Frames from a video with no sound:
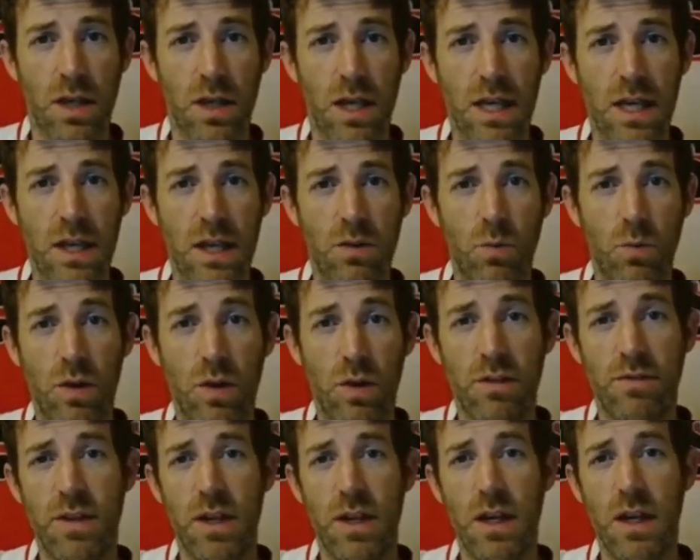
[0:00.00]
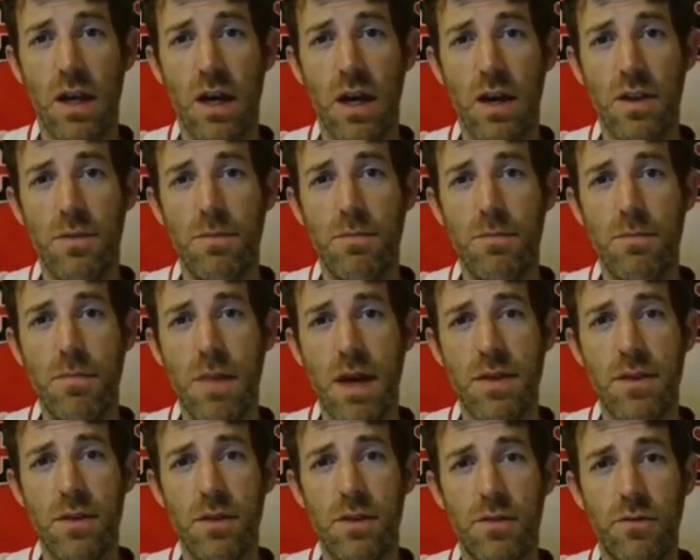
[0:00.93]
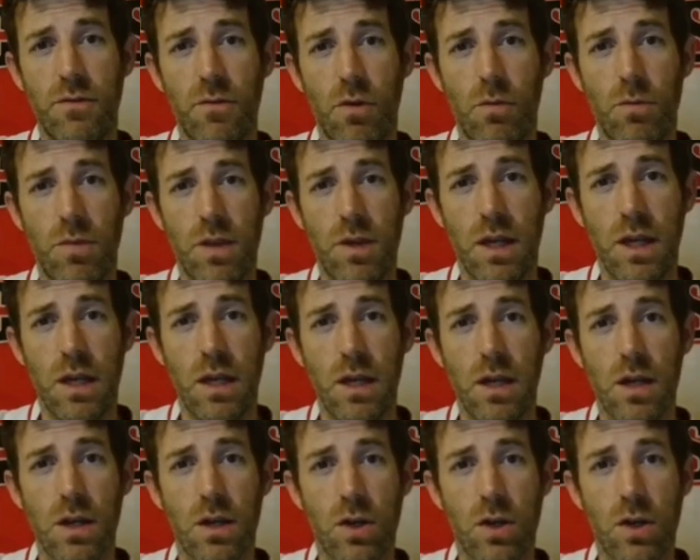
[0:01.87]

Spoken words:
in one of the other methods from the